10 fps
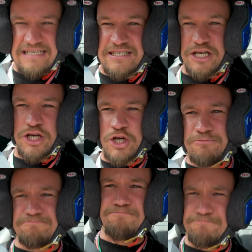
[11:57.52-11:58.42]
this is a
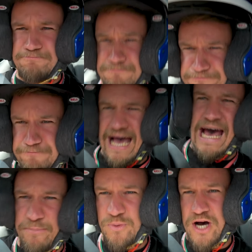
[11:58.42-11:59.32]

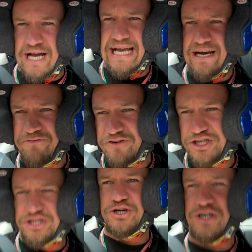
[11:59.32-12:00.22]
ab workout
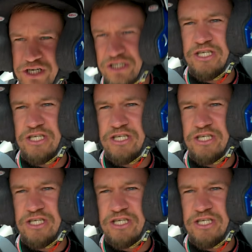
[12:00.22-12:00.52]
for sure.